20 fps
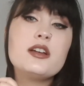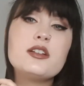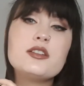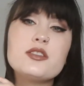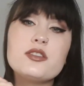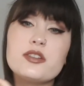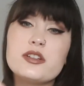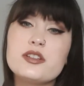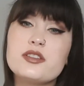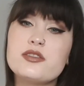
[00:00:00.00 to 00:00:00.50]

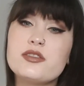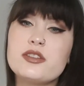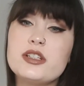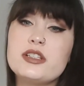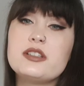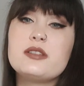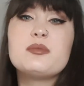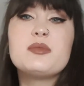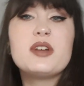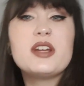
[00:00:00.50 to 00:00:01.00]
So I
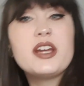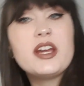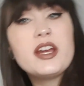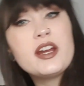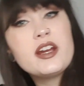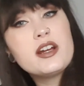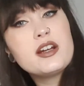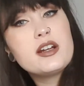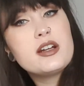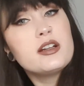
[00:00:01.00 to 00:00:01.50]
straightened my
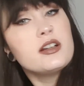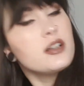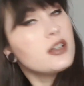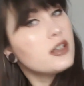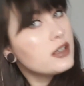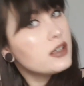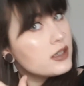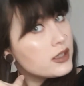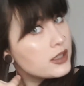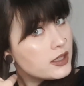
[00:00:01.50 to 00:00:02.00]
hair,
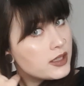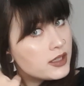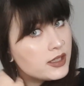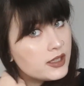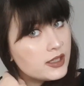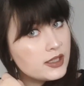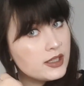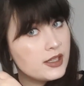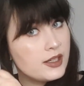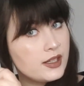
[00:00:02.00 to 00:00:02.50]
and